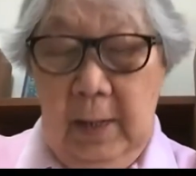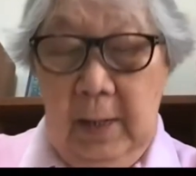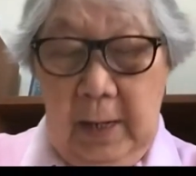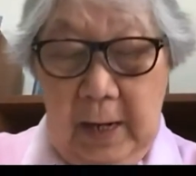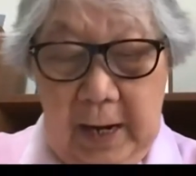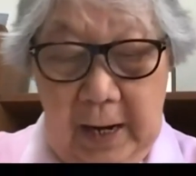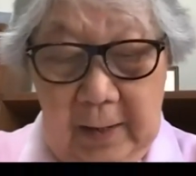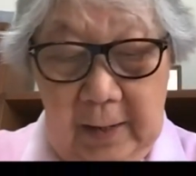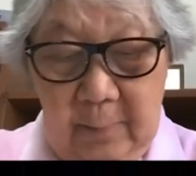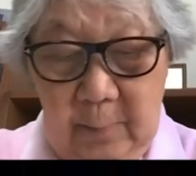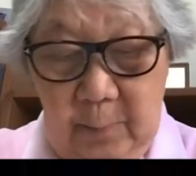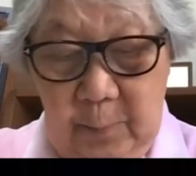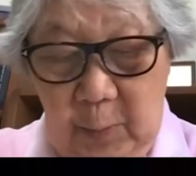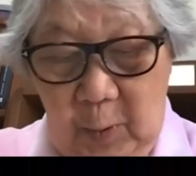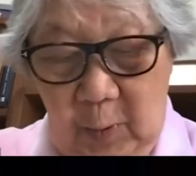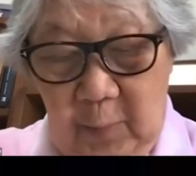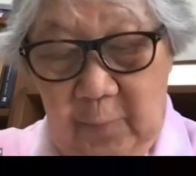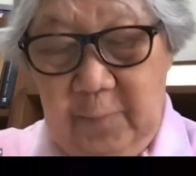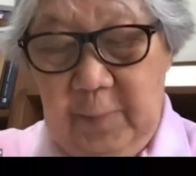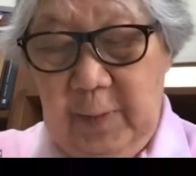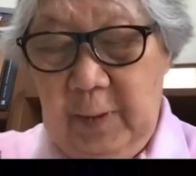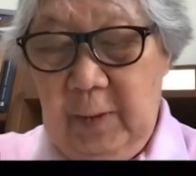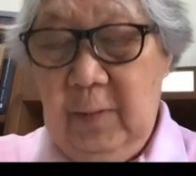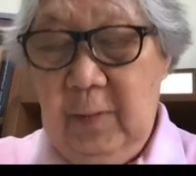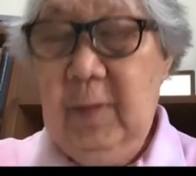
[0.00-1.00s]
And
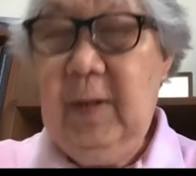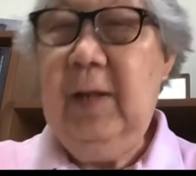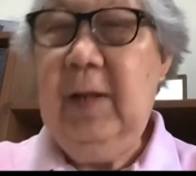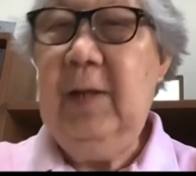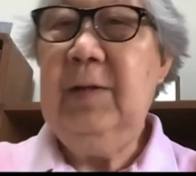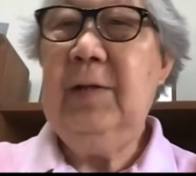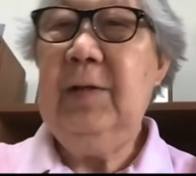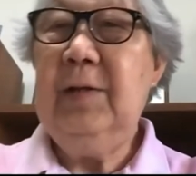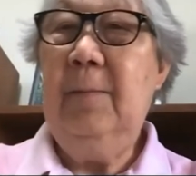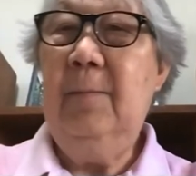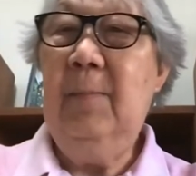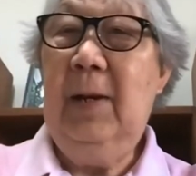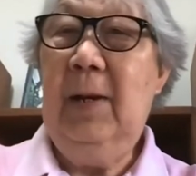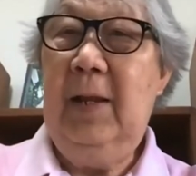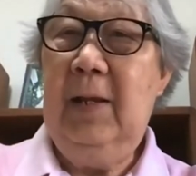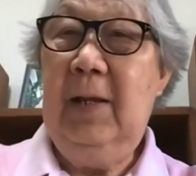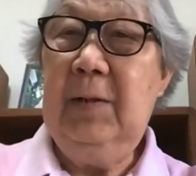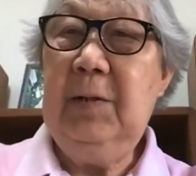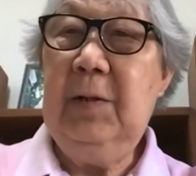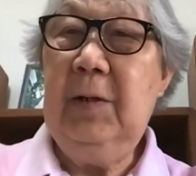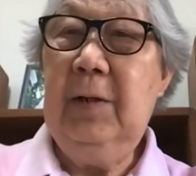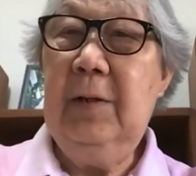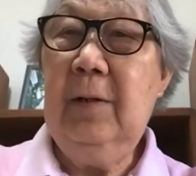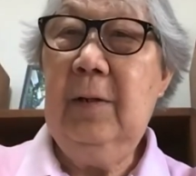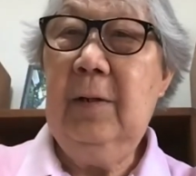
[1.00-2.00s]
both Indonesia and
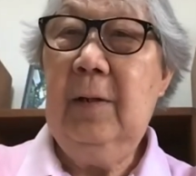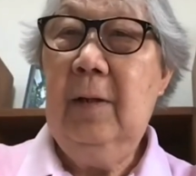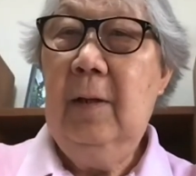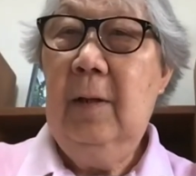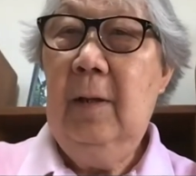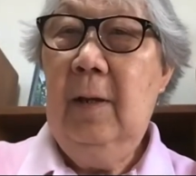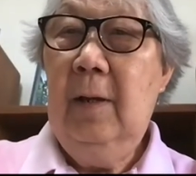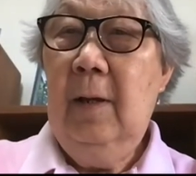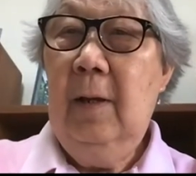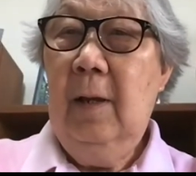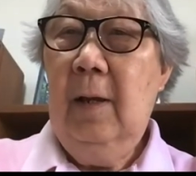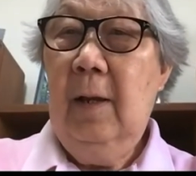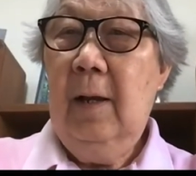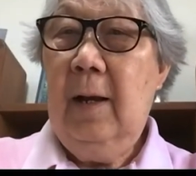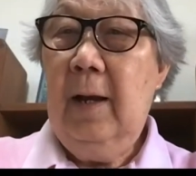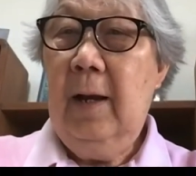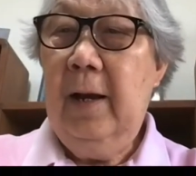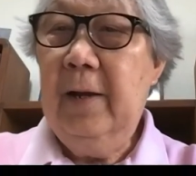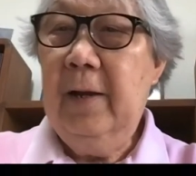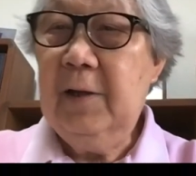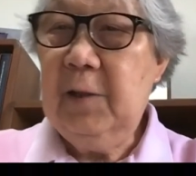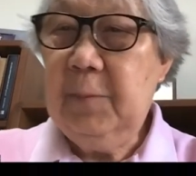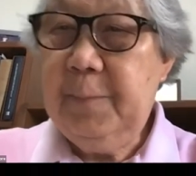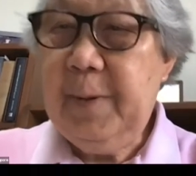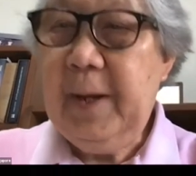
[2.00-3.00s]
Malaysia
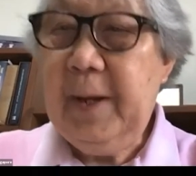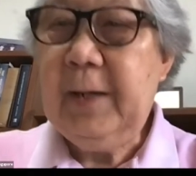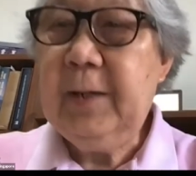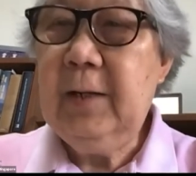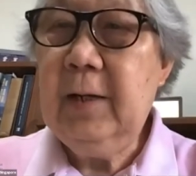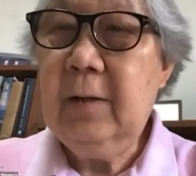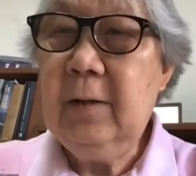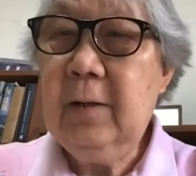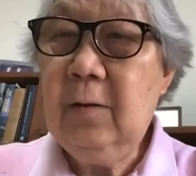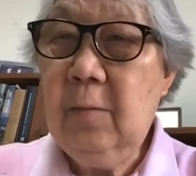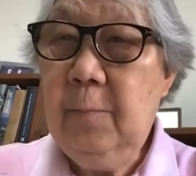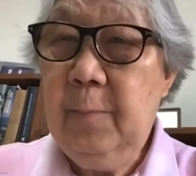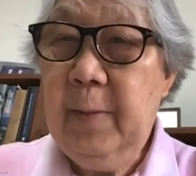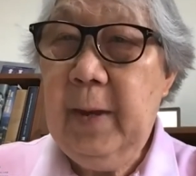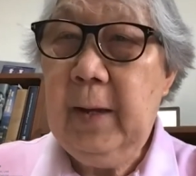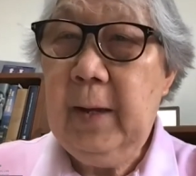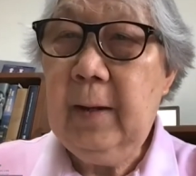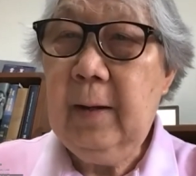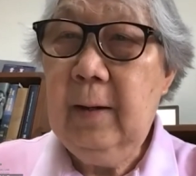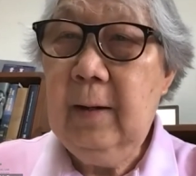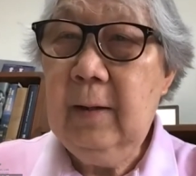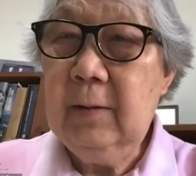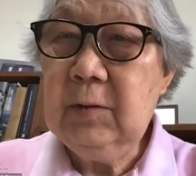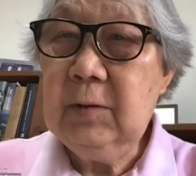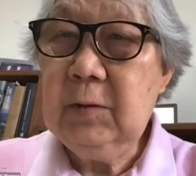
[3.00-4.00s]
are expected to
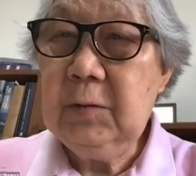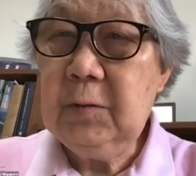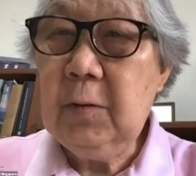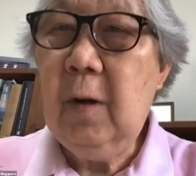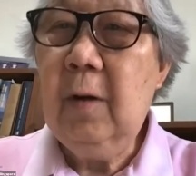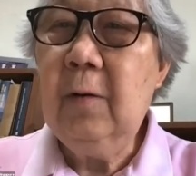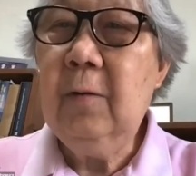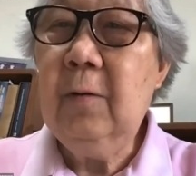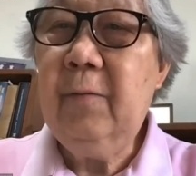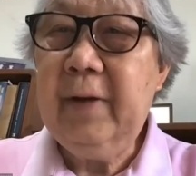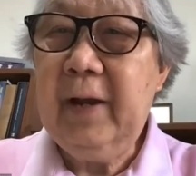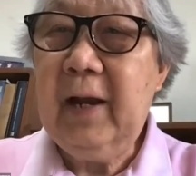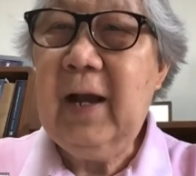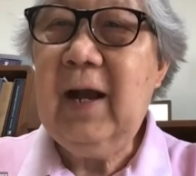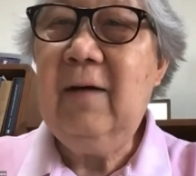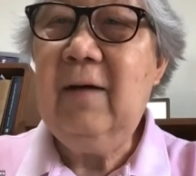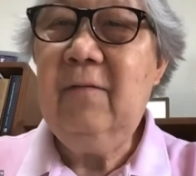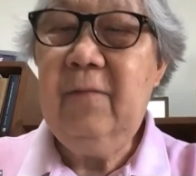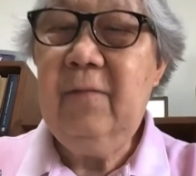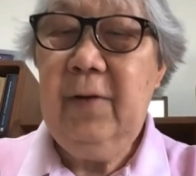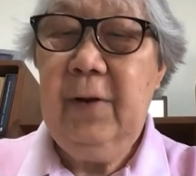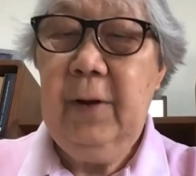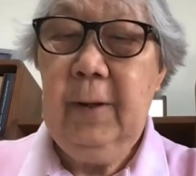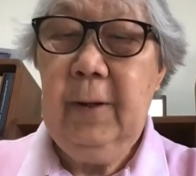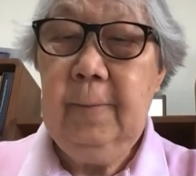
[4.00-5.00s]
make a strong
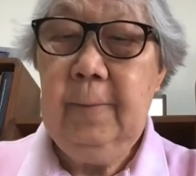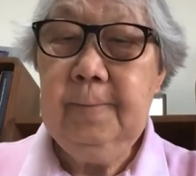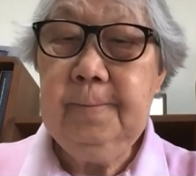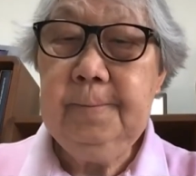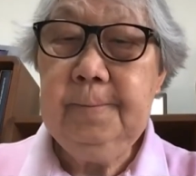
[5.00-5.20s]
recovery.